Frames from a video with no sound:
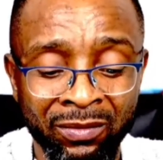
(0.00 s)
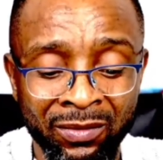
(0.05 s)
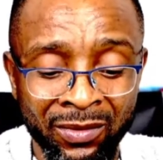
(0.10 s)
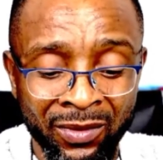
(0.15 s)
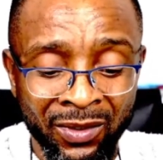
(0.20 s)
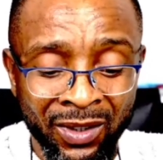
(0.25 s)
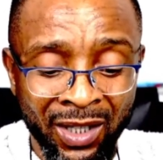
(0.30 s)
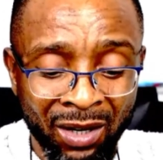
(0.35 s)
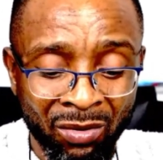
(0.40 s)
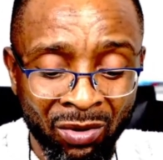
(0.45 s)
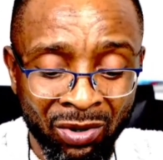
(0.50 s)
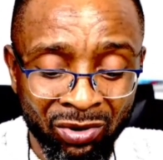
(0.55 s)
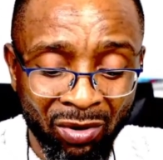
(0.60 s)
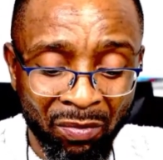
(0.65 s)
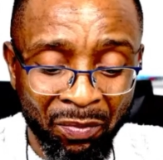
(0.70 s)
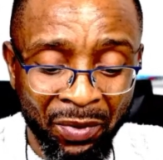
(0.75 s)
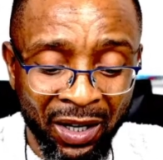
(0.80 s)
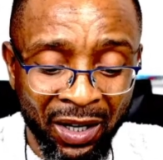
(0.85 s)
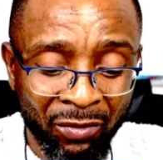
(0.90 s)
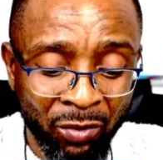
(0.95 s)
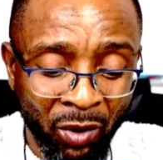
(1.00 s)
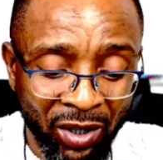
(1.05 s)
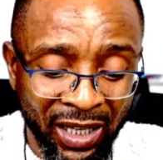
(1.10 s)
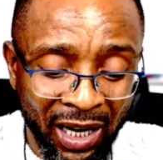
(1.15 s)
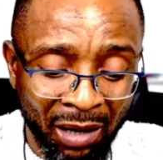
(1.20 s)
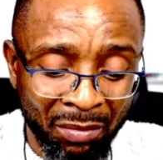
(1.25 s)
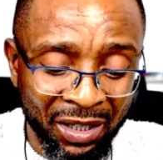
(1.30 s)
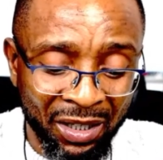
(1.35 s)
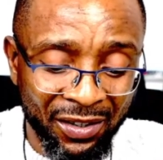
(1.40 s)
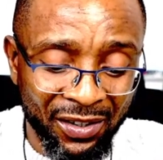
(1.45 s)
I want to believe what
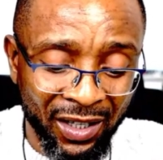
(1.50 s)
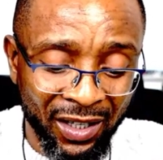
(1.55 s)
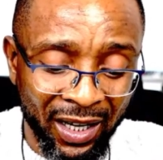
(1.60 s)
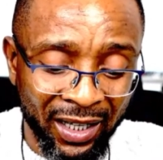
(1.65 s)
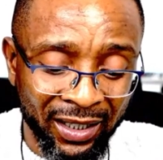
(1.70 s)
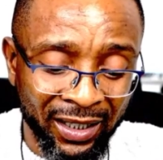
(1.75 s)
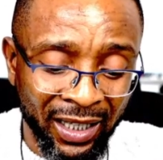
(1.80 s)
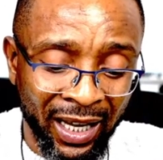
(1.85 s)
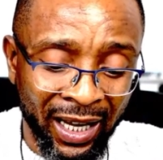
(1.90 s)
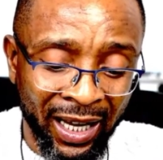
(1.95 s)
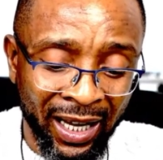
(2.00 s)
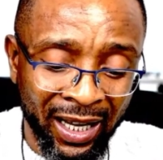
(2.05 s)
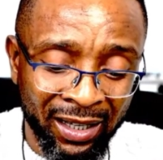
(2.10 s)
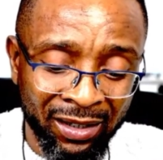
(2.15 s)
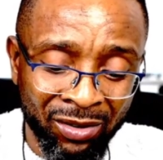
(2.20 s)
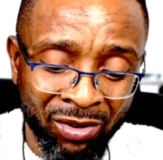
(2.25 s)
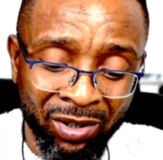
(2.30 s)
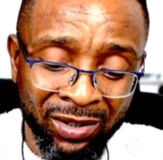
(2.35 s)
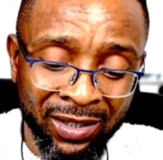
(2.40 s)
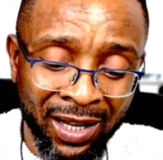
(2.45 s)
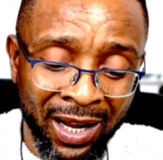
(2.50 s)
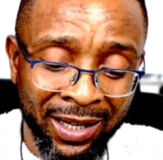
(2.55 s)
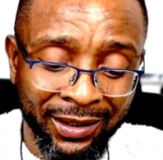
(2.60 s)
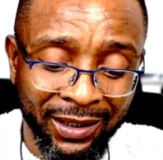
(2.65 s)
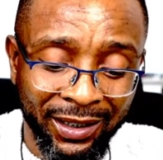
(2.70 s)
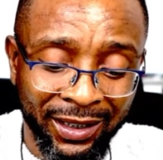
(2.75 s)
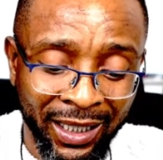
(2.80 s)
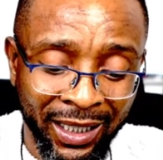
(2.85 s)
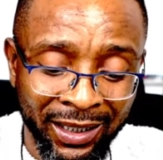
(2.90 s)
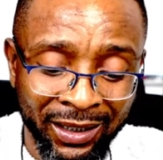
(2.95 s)
David said. Ngota and
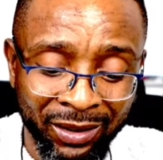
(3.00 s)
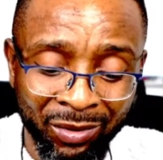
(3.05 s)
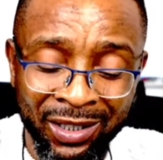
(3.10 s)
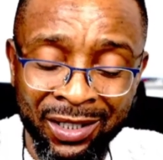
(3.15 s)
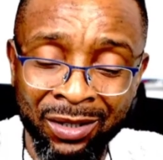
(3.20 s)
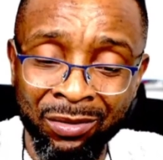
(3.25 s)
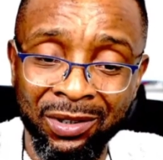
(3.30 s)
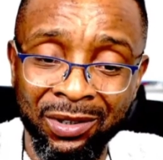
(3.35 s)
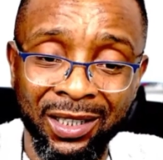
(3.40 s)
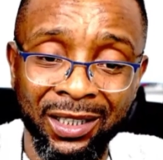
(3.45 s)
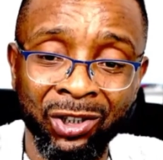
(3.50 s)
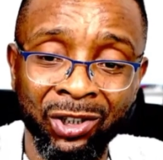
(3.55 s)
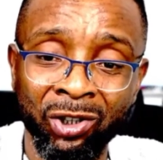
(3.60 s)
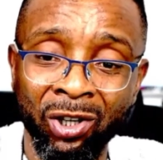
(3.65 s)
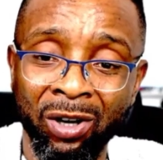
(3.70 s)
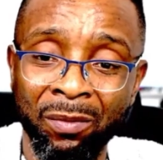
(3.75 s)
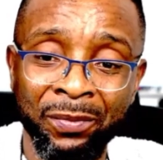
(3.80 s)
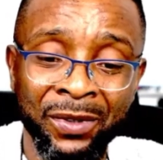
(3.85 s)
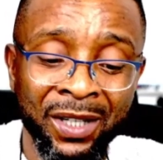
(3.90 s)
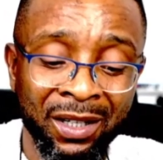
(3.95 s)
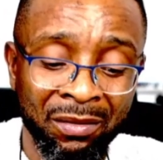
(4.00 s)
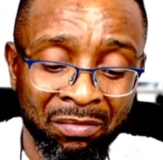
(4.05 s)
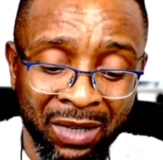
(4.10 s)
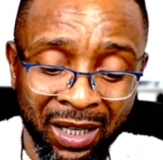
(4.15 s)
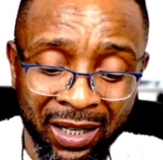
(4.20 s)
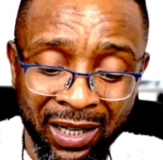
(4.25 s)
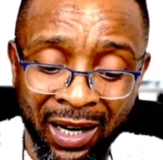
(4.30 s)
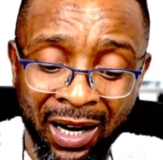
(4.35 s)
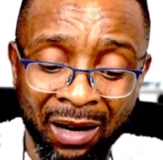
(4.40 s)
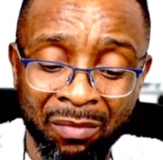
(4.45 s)
Jenny, waiting with the chop, they
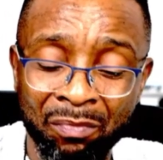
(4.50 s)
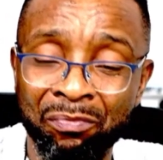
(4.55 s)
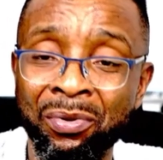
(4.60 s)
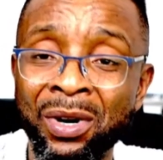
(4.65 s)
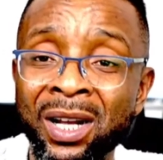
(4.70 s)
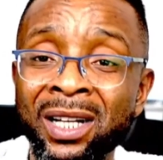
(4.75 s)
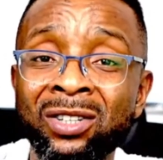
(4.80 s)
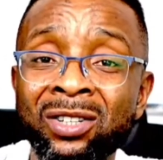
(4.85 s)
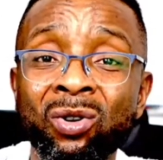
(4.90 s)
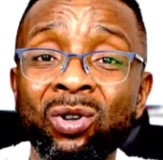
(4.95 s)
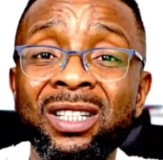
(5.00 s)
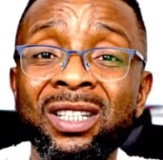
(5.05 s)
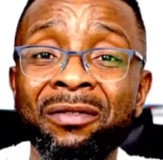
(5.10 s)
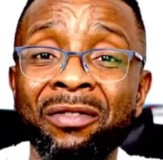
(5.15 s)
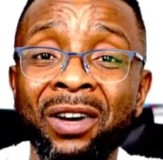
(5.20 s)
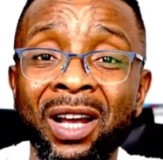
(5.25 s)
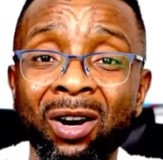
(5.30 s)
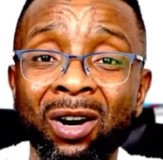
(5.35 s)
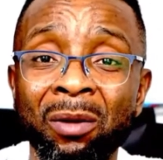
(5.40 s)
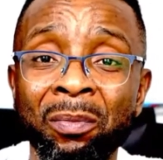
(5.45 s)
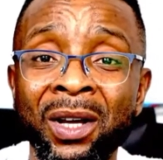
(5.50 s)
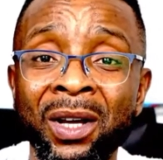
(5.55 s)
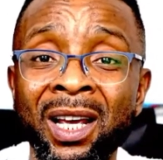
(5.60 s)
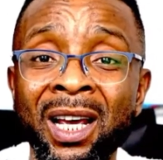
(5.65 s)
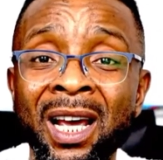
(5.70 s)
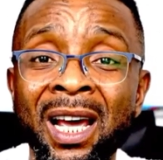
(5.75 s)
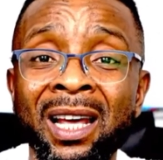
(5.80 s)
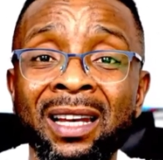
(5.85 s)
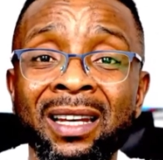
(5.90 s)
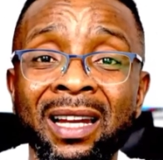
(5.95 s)
make our brain no develop.
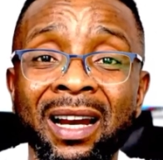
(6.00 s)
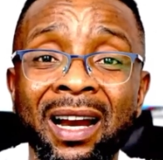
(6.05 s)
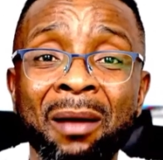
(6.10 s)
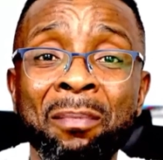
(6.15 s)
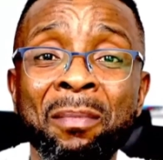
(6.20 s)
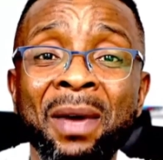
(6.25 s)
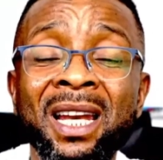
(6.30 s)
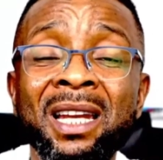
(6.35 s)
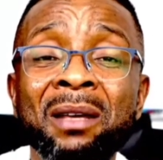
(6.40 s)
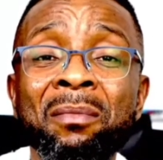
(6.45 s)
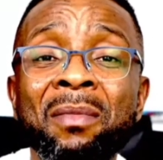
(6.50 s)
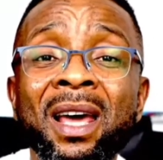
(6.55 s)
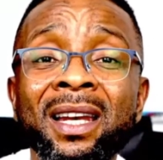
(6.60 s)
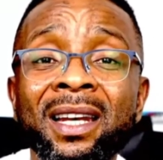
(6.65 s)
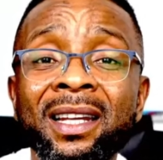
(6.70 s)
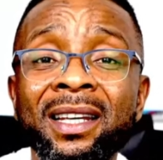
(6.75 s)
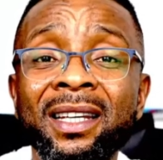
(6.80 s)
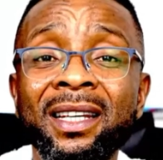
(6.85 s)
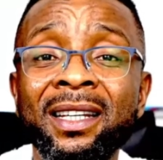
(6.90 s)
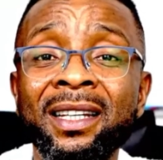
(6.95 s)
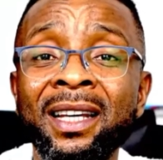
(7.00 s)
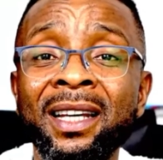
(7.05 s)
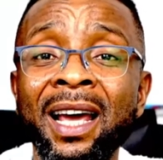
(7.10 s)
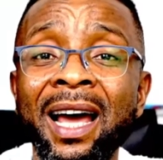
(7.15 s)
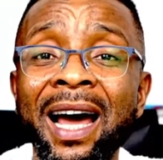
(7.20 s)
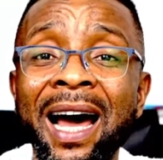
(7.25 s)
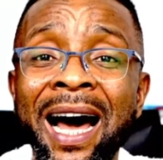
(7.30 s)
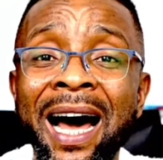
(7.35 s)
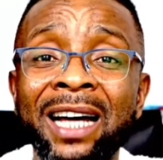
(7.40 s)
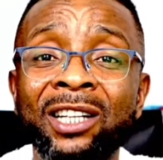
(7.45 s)
There are many
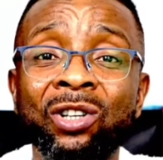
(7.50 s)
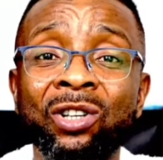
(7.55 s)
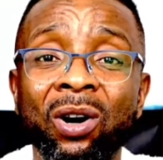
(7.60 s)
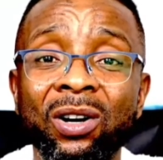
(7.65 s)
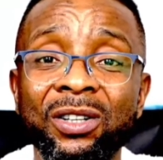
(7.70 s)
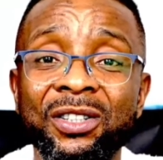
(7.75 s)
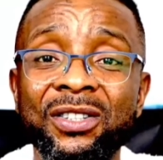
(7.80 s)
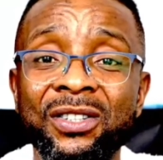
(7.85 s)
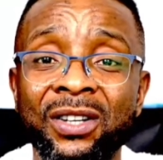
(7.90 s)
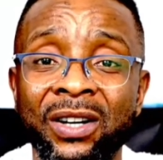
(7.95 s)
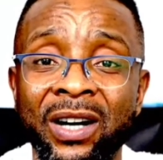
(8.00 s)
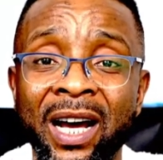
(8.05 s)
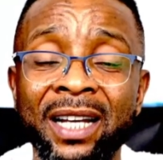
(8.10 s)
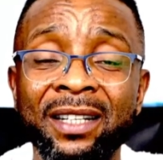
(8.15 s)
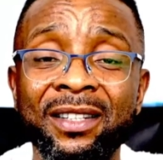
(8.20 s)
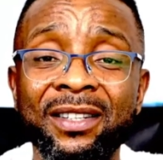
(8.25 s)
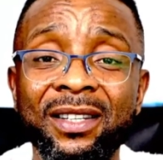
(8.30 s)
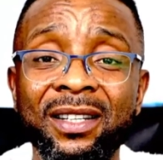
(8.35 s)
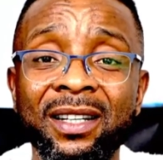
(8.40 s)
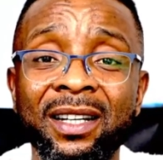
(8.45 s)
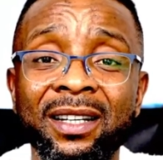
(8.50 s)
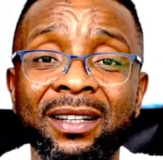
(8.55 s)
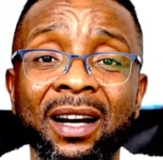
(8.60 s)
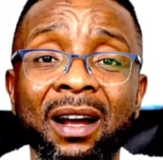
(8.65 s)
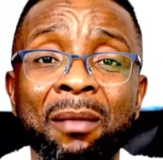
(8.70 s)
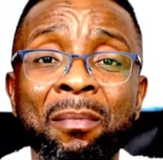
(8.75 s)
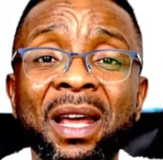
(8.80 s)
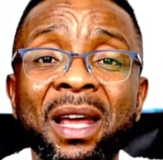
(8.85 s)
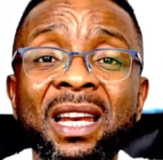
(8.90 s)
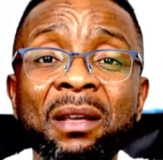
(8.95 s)
adults, right? There are
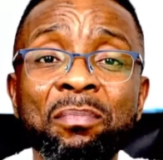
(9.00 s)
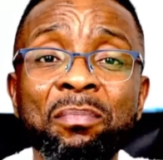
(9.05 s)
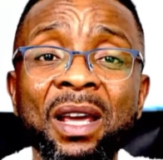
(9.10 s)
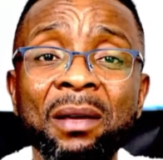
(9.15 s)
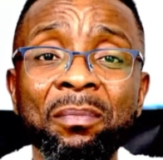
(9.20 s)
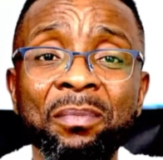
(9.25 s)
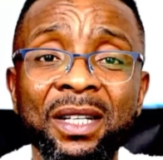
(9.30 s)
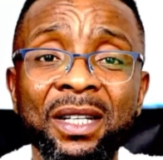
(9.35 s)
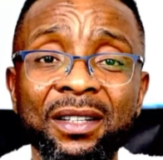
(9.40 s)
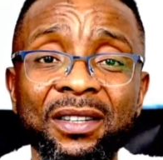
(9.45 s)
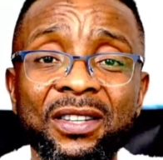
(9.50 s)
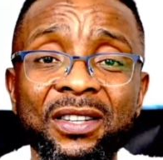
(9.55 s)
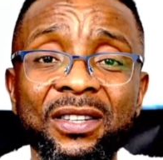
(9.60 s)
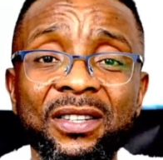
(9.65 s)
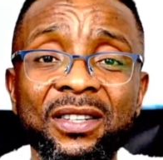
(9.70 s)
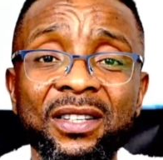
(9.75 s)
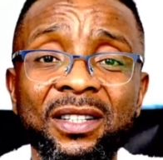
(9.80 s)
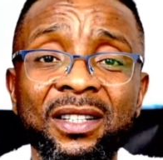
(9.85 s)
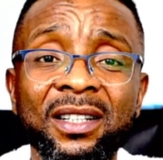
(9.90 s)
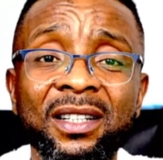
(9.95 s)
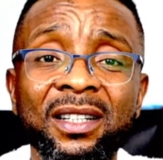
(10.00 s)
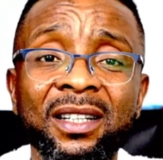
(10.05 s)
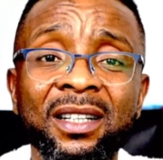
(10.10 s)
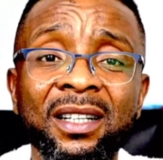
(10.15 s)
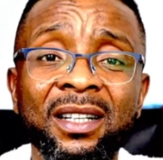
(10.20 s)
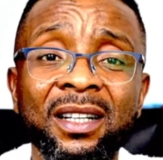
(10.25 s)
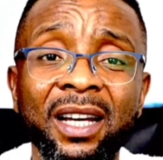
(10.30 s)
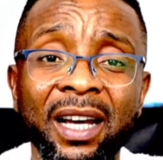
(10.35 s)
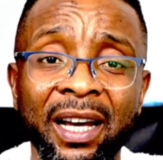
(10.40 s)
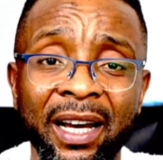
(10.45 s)
many babies
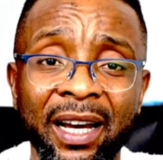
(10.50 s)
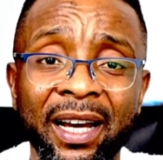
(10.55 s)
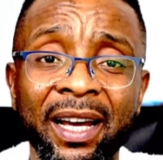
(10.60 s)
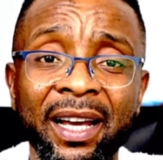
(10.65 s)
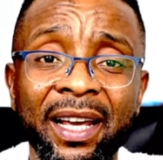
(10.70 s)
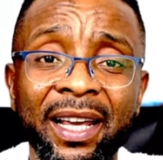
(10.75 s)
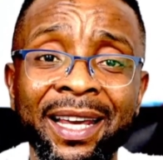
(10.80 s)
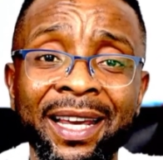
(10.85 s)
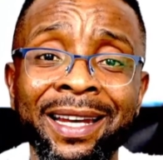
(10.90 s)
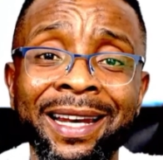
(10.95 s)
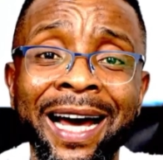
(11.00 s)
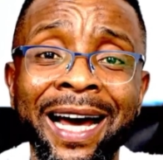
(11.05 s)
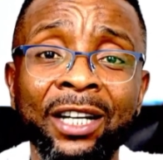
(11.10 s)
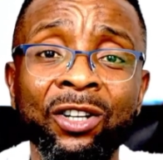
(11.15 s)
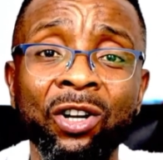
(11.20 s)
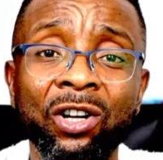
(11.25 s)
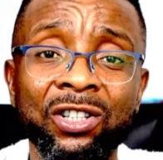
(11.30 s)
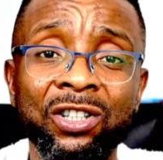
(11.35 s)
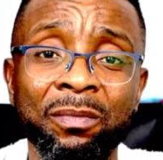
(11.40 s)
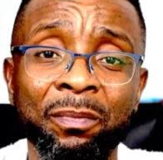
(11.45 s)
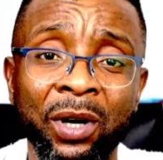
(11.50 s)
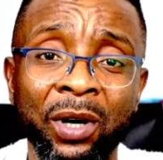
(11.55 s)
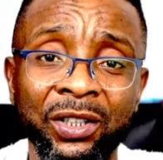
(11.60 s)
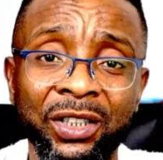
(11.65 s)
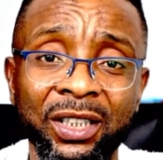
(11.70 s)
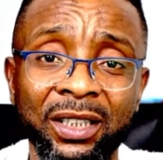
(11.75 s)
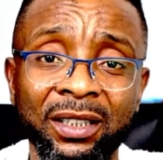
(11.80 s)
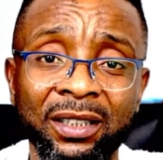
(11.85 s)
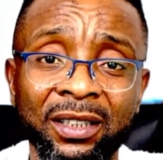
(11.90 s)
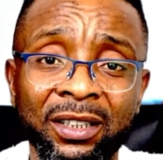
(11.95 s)
in adult
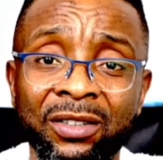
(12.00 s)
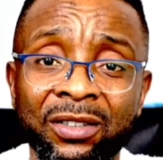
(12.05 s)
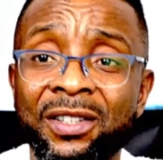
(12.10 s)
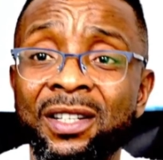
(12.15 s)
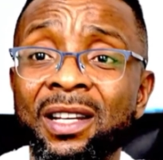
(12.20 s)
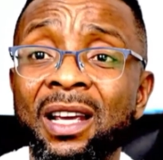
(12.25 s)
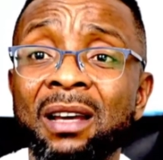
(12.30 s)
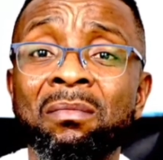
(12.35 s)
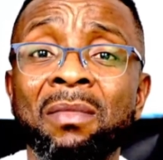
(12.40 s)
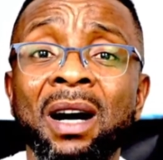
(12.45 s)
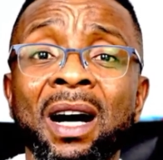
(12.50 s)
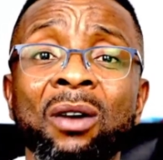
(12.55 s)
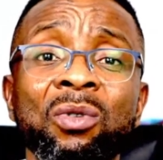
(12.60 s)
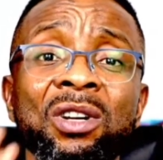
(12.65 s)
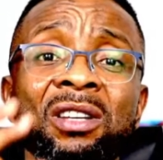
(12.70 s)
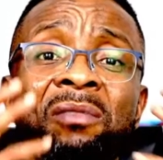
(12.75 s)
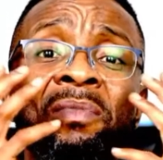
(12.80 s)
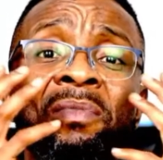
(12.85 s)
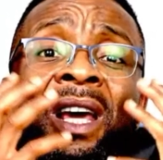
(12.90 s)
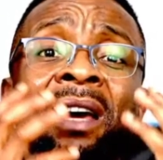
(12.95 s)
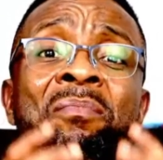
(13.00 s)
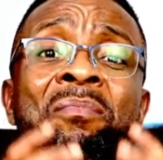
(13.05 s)
body. You see a man with beer,